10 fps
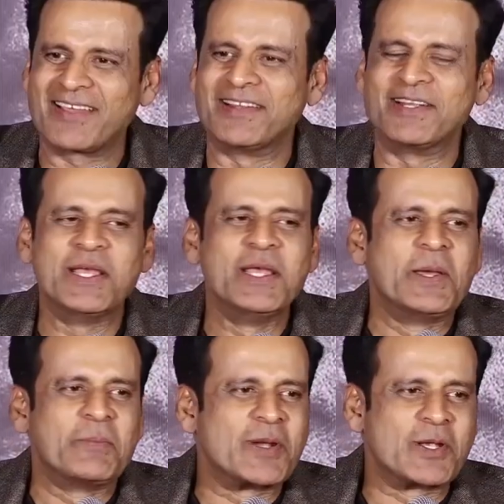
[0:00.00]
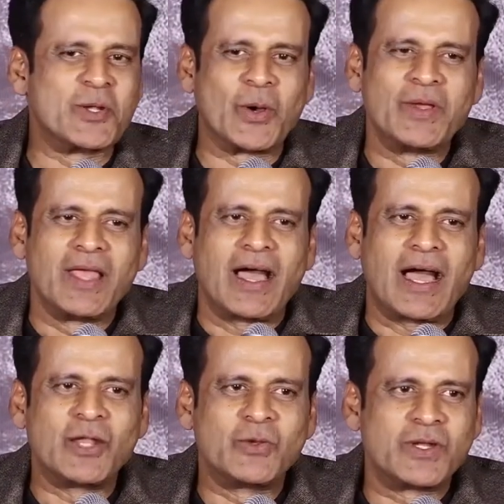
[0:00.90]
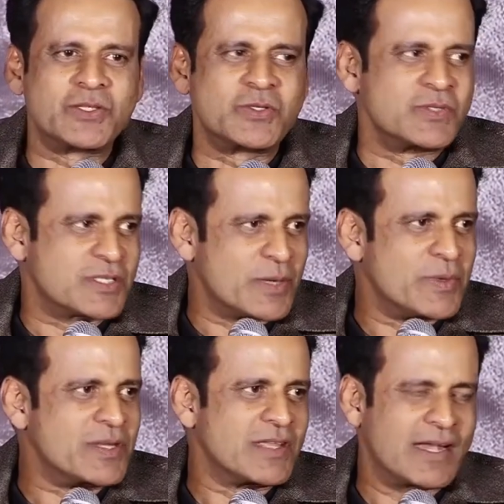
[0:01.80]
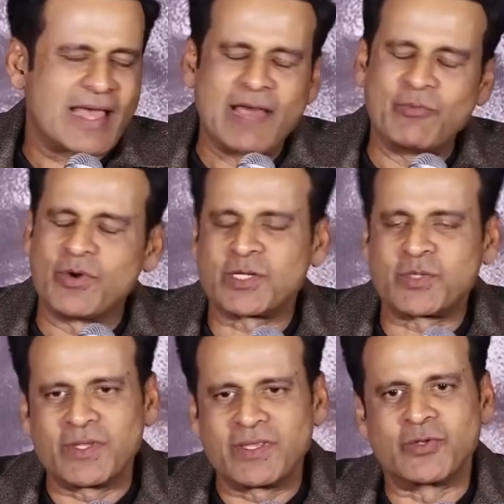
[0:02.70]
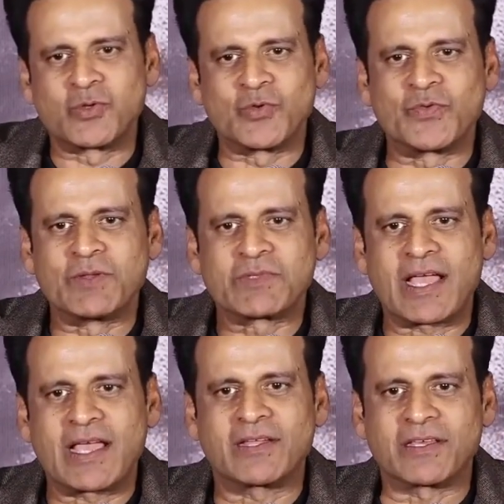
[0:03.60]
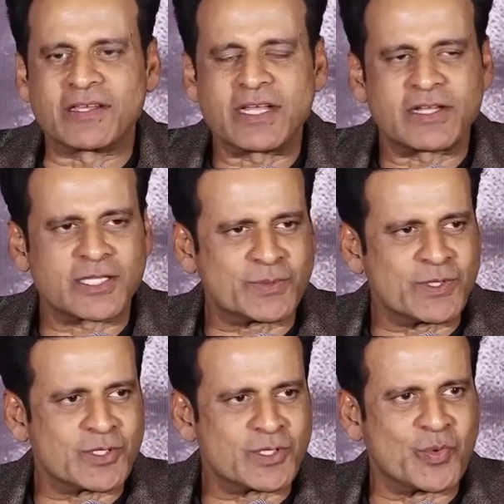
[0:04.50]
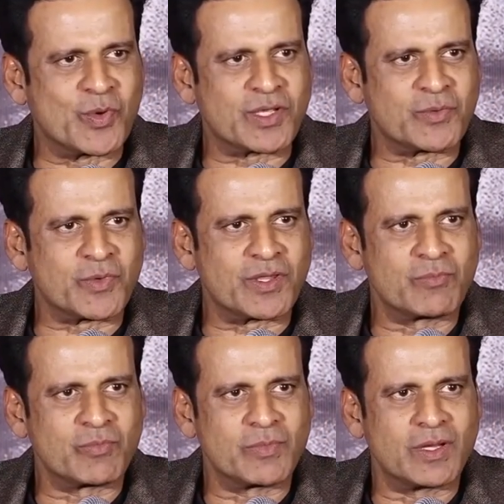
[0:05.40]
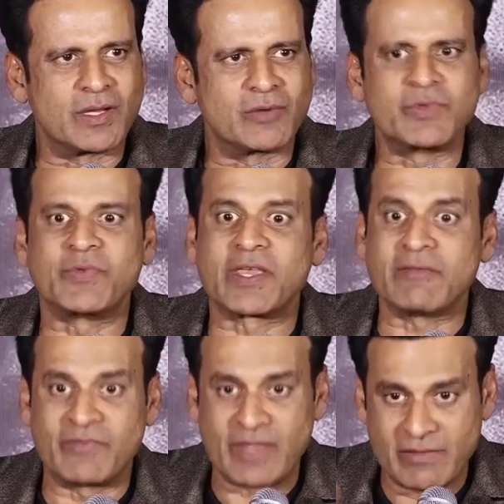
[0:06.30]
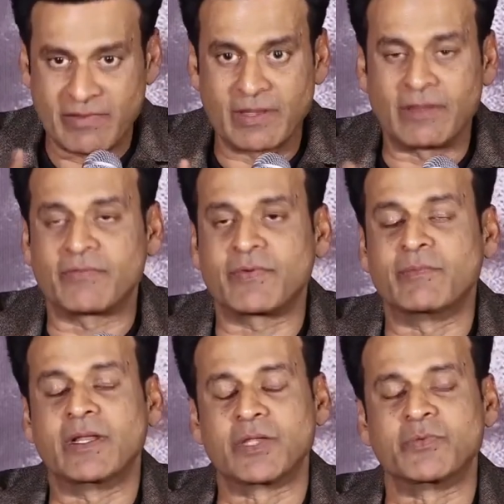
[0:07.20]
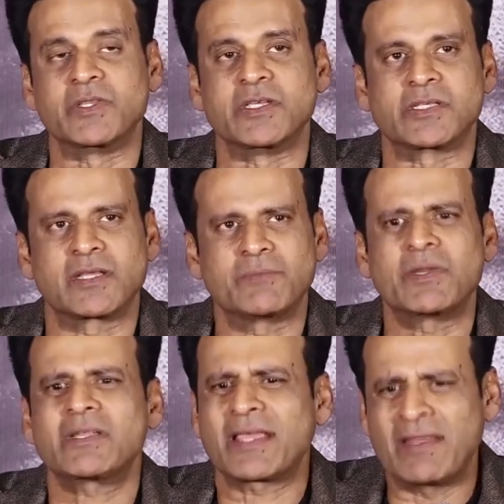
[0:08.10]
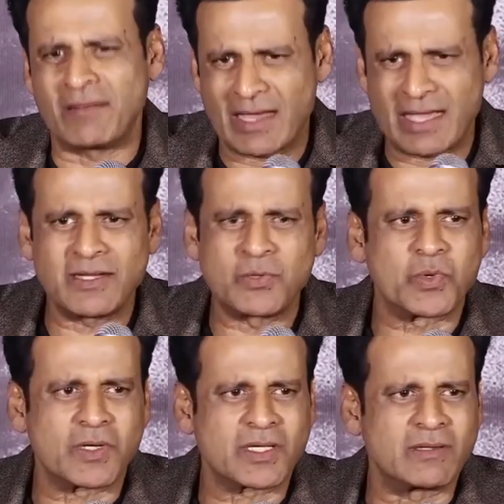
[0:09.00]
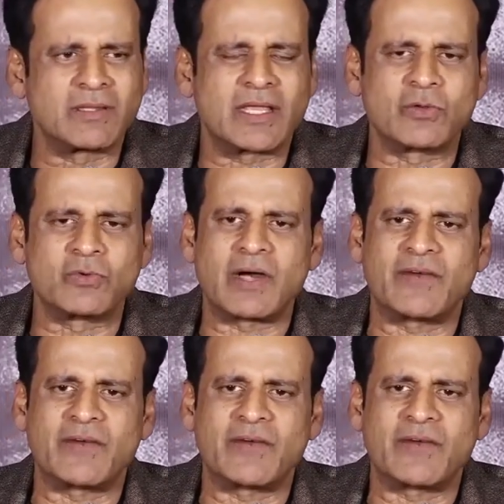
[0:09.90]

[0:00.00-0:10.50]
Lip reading: heard. But no, Allu Arjun is somebody that I have worked with in two films. I had a great experience of working with him. We became very, very familiar with each other. But again, I didn't work in Telugu